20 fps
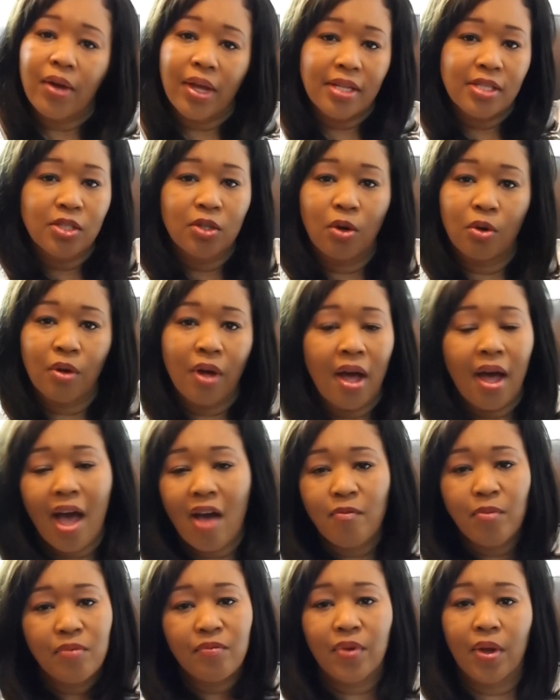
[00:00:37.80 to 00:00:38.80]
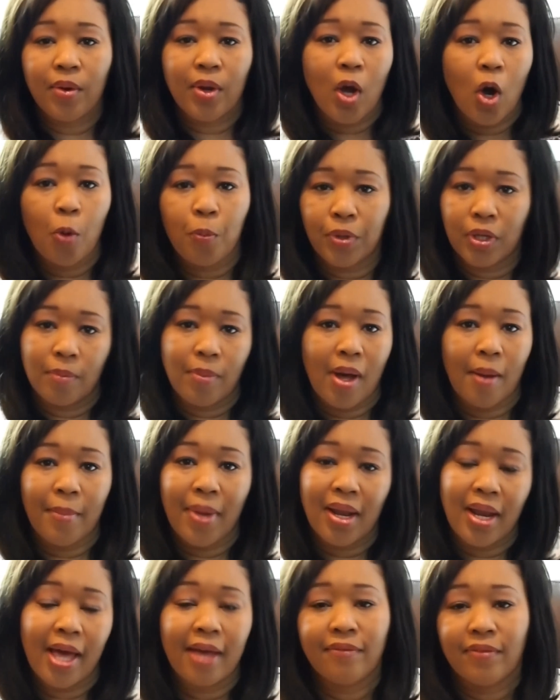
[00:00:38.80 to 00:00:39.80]
Okay, so I've been very open about
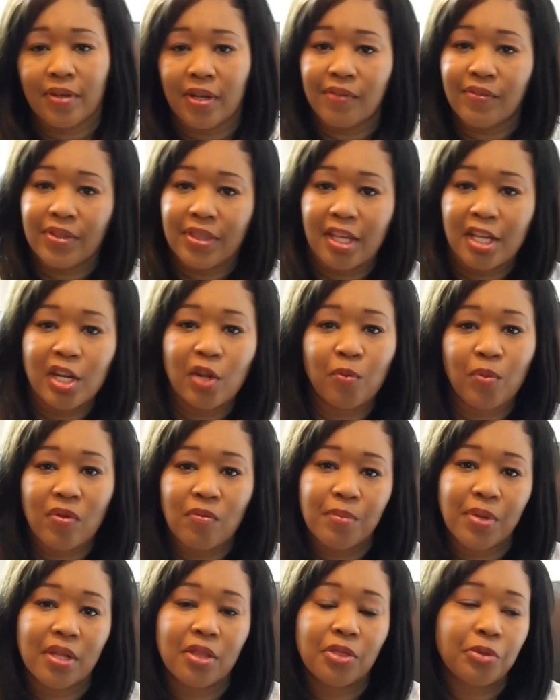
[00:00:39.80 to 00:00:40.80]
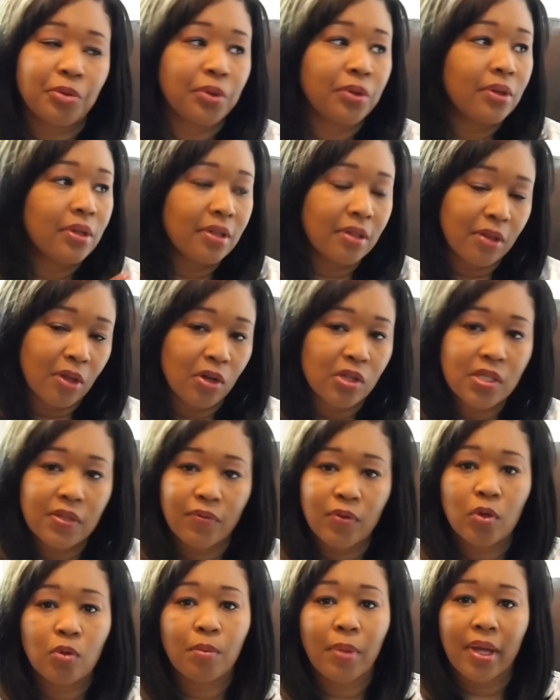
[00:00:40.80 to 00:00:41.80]
my life and everything that we've been through, and those
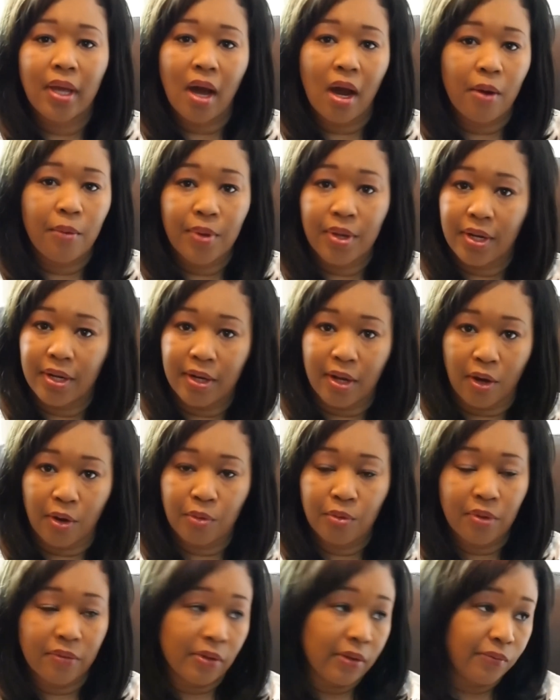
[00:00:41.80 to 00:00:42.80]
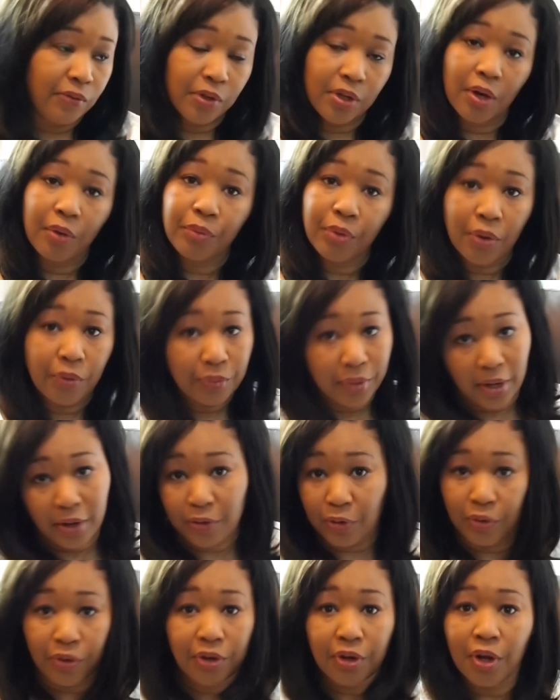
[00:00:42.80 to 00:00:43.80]
of you may already know, and if you don't know, now
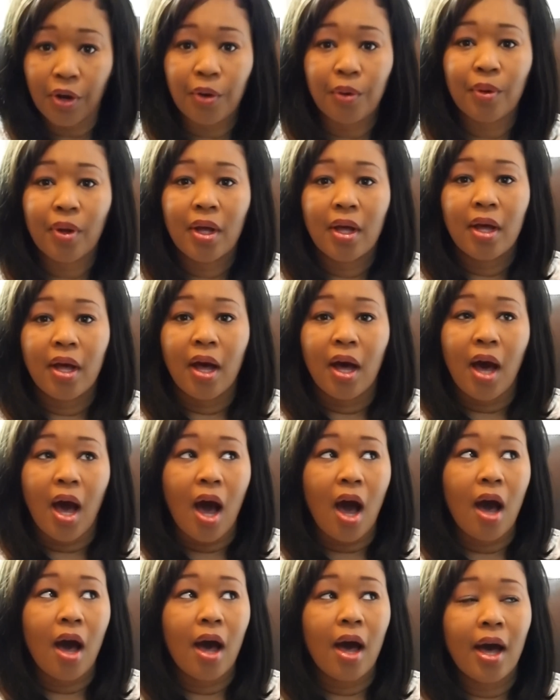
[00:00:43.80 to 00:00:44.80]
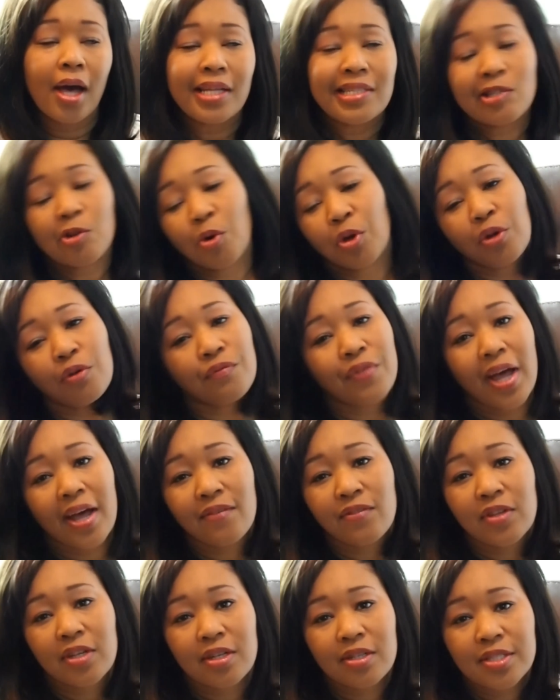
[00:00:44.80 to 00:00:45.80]
you'll know. Uh, it's going on
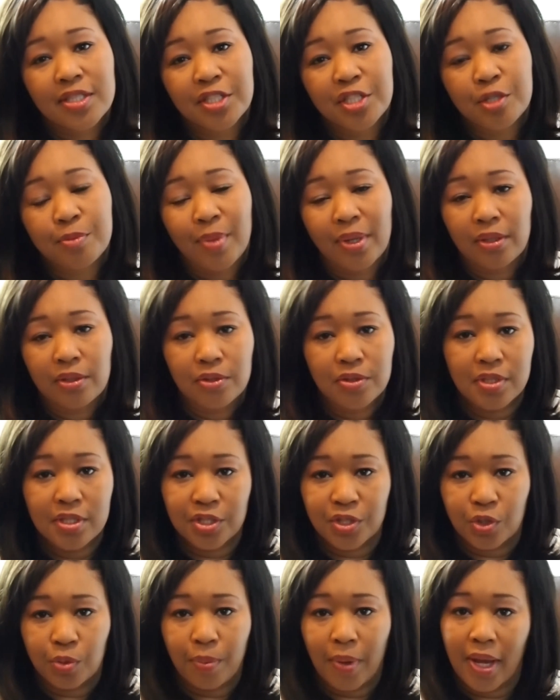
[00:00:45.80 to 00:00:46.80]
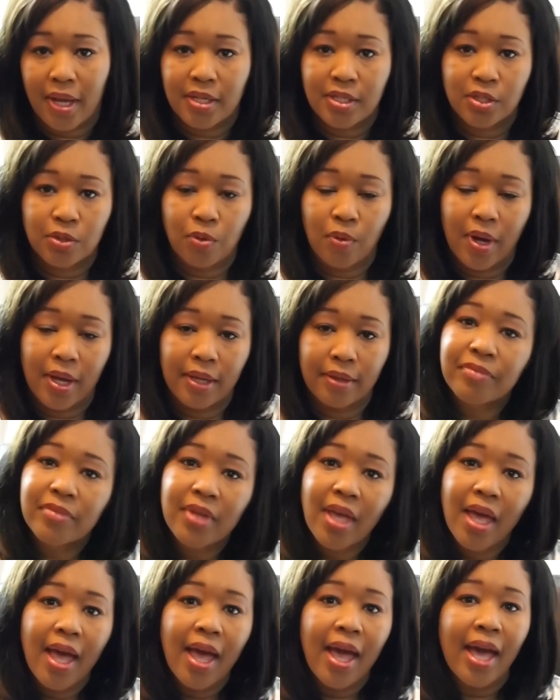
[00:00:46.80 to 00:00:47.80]
five years since my little sister passed away.
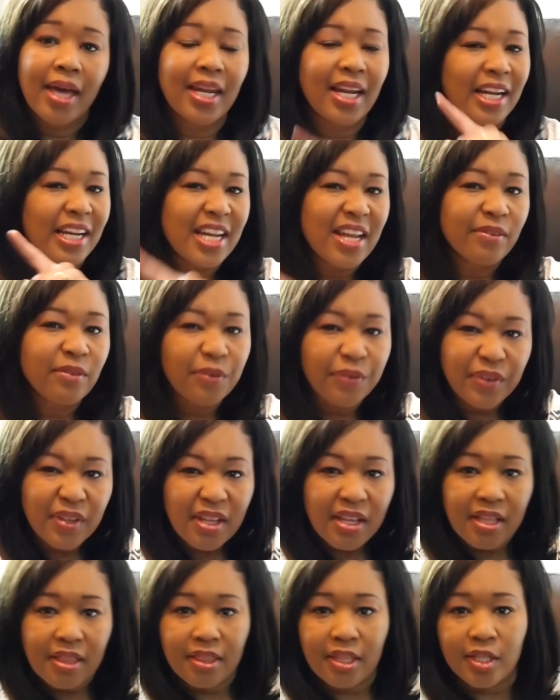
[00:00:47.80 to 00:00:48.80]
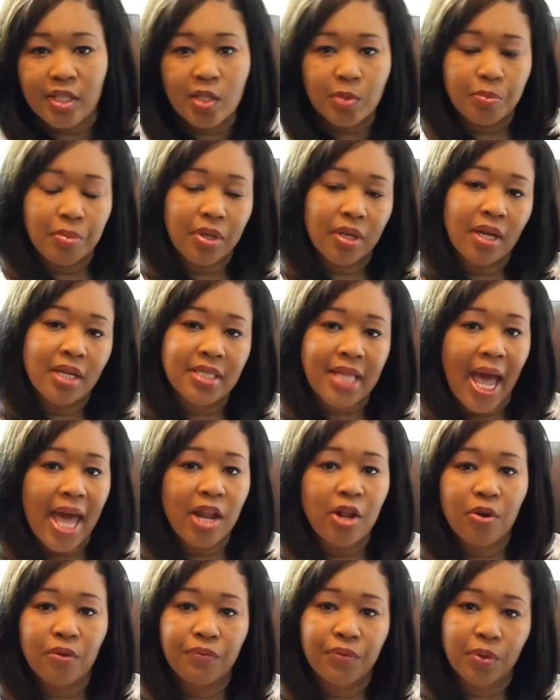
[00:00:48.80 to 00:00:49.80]
And I'll never forget this because at
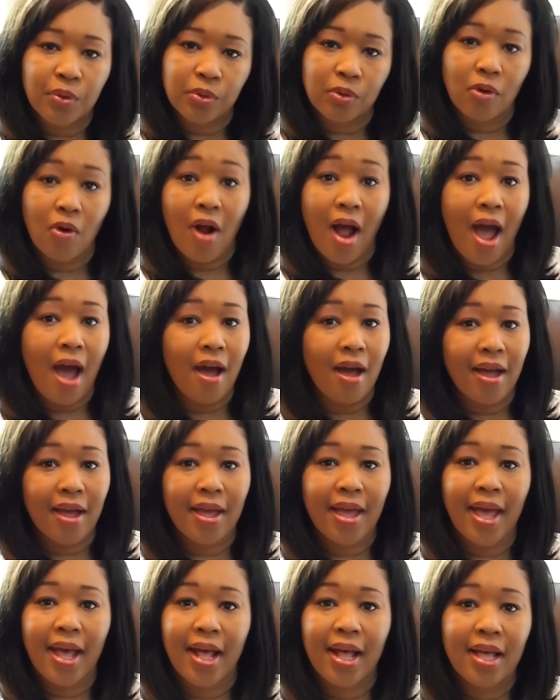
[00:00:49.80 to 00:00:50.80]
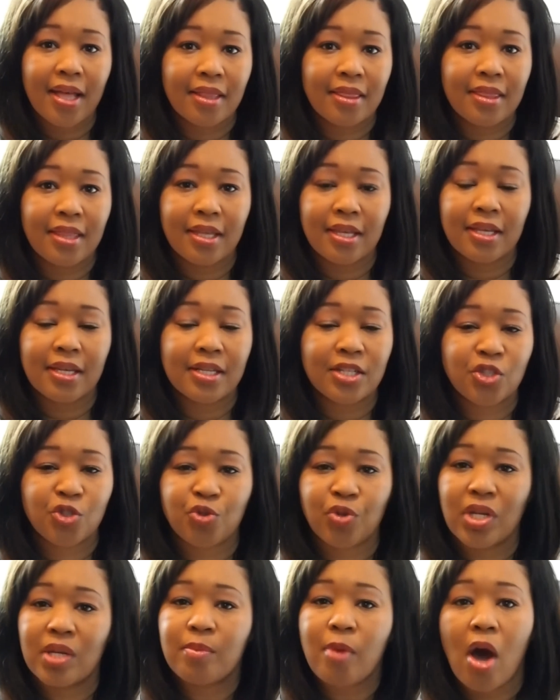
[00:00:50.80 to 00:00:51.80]
her funeral, I had the
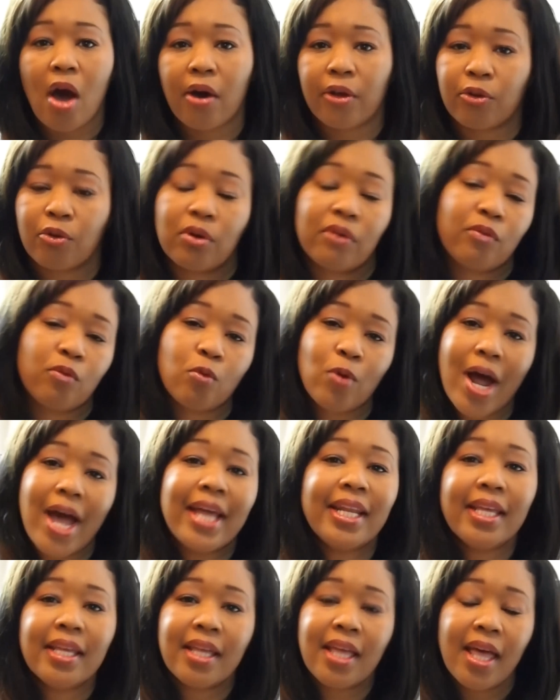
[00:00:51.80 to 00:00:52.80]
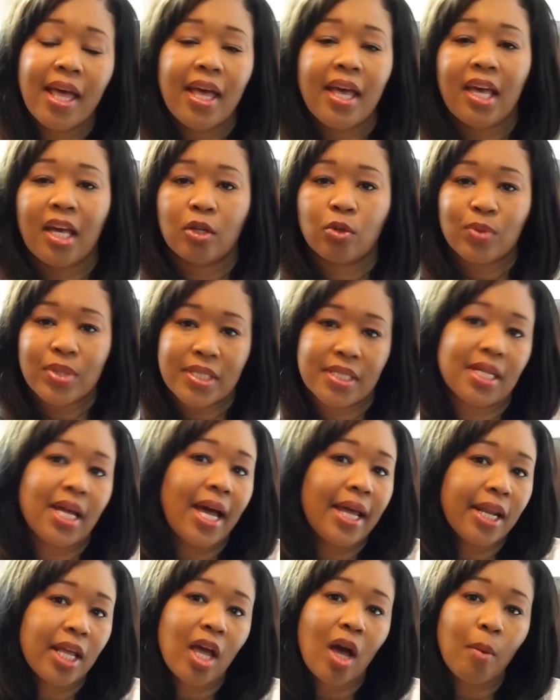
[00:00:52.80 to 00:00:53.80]
extreme honor of writing and
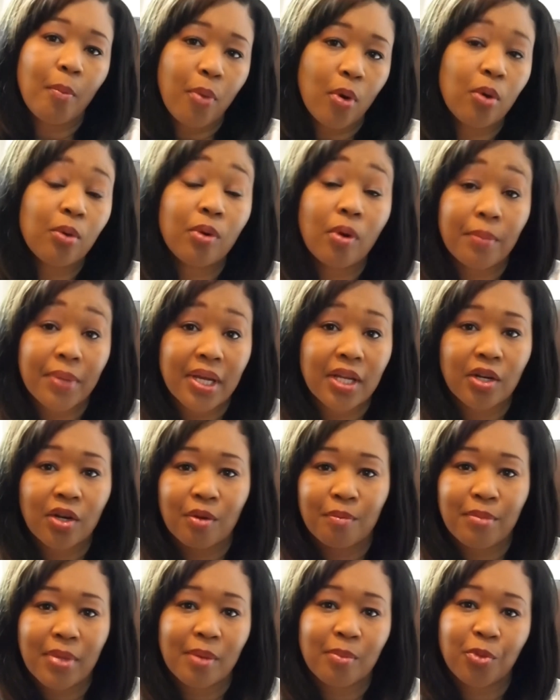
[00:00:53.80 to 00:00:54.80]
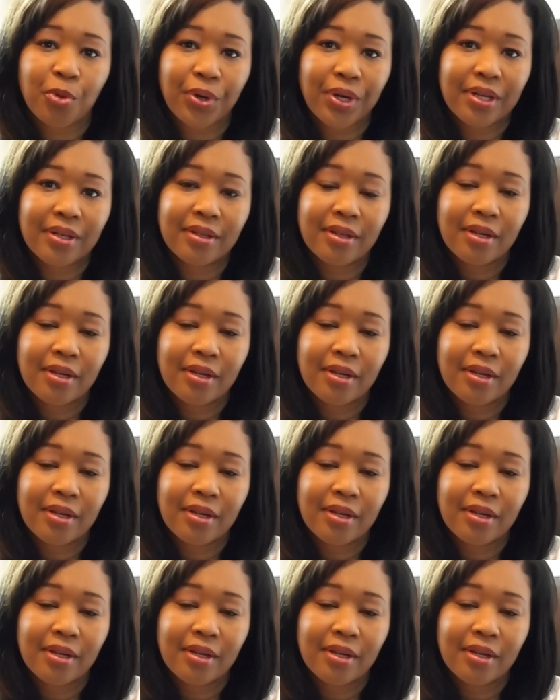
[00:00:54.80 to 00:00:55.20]
reciting a poem in her memory.